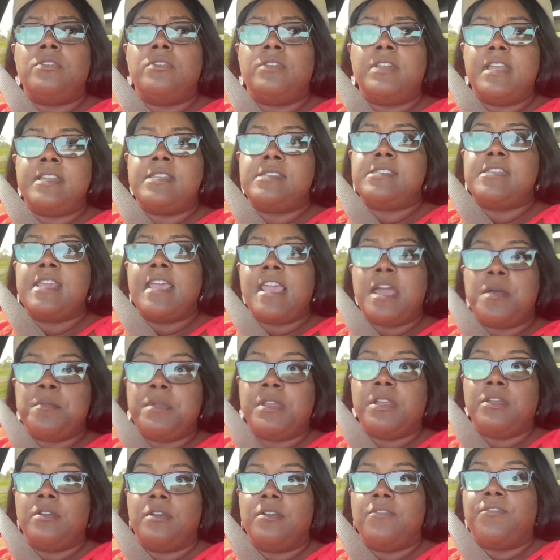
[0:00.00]
let's say I'm
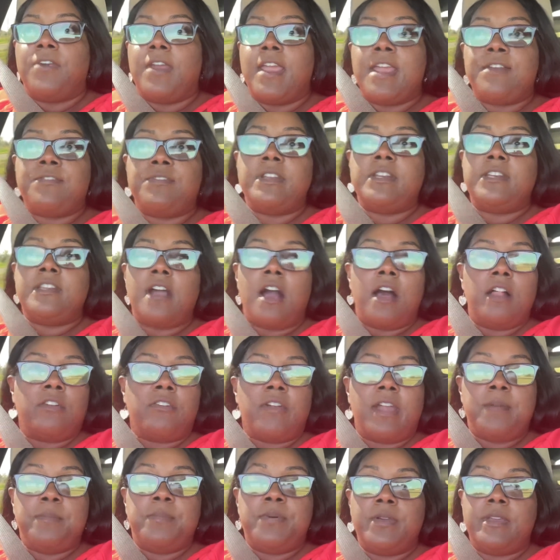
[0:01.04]
in, for every dollar
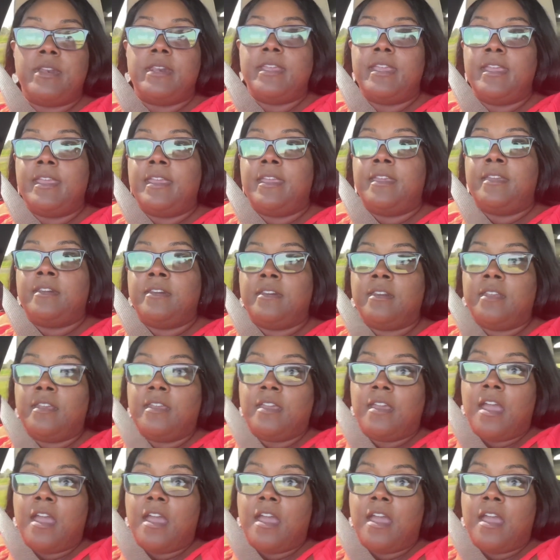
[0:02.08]
I put in,